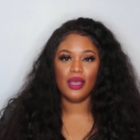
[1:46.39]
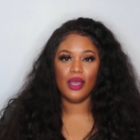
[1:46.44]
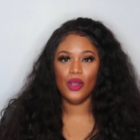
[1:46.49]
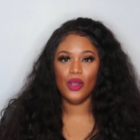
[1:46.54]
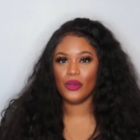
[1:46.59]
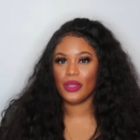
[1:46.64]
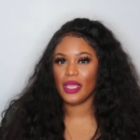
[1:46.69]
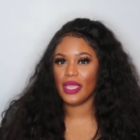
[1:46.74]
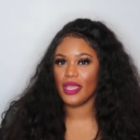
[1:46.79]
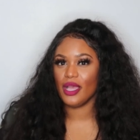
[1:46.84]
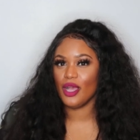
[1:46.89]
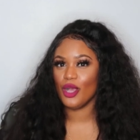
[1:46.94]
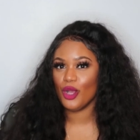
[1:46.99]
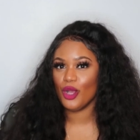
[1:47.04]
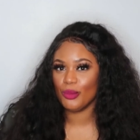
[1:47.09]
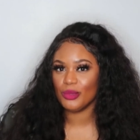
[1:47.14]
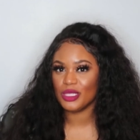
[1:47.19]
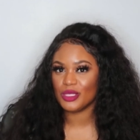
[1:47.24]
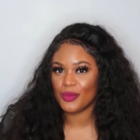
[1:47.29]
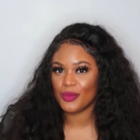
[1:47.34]
okay, a
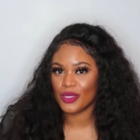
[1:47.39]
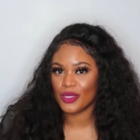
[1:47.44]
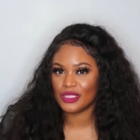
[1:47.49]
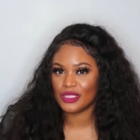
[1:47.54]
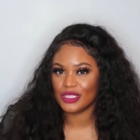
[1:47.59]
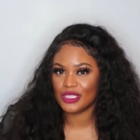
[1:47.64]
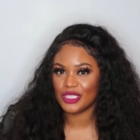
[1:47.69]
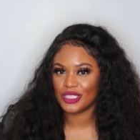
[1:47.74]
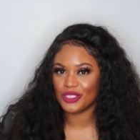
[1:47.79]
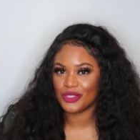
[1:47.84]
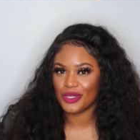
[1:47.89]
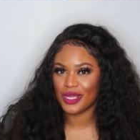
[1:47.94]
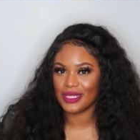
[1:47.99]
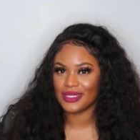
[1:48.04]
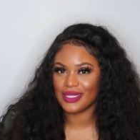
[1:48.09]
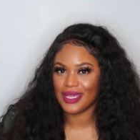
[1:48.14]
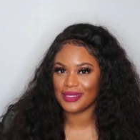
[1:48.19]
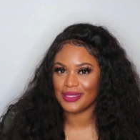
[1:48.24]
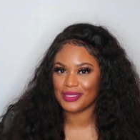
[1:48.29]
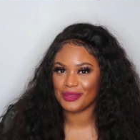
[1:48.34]
homeless person just tried to
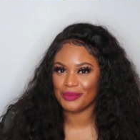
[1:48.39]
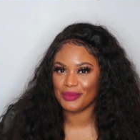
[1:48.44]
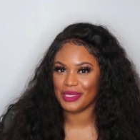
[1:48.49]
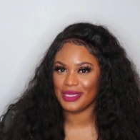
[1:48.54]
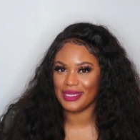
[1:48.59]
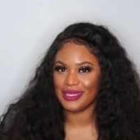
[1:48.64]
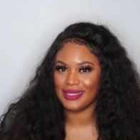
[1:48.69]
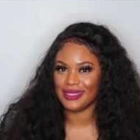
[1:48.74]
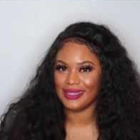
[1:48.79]
talk to me.